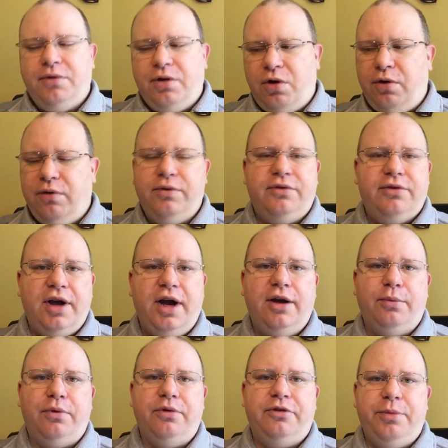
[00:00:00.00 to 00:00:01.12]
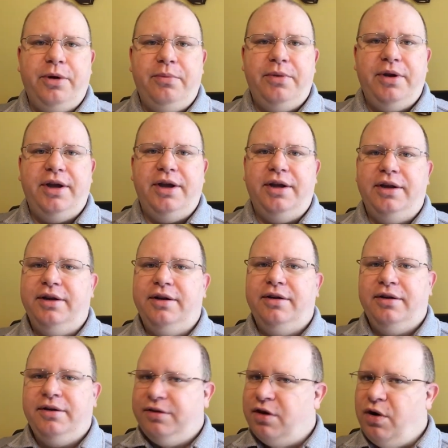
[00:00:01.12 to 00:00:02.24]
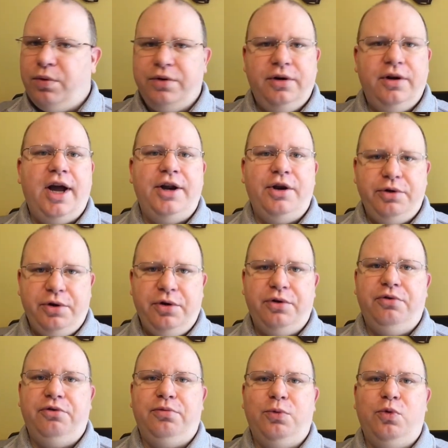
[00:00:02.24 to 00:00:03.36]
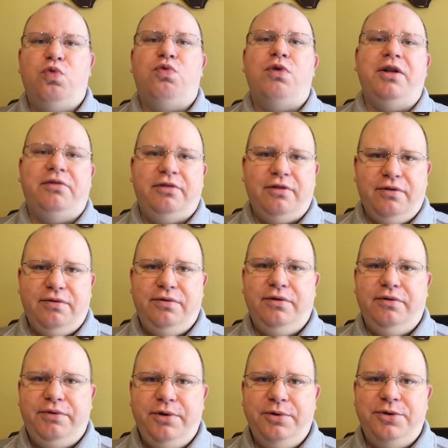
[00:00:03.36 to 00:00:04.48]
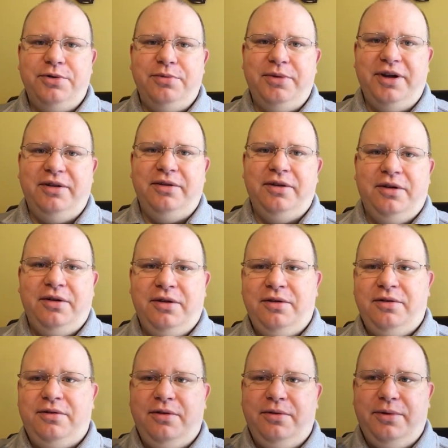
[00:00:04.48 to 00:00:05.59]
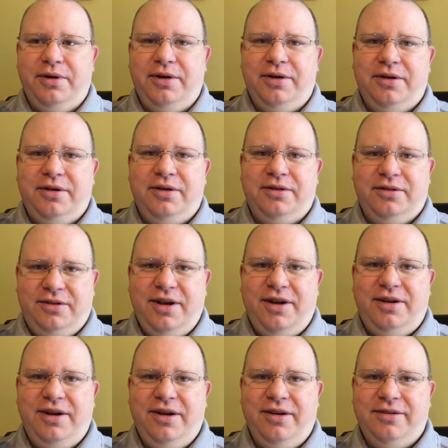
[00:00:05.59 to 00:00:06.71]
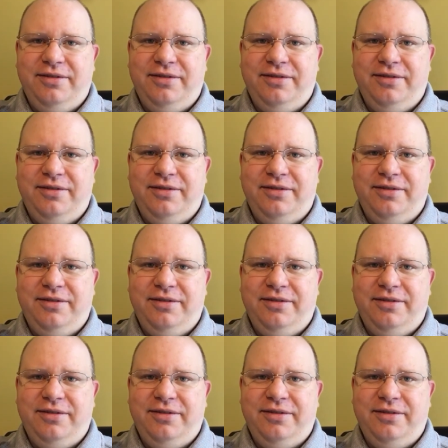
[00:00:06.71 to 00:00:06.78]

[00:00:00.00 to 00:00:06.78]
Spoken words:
all of his kind words about me. And Kohen, I know you're going to do some great stuff in the future, man. So take care.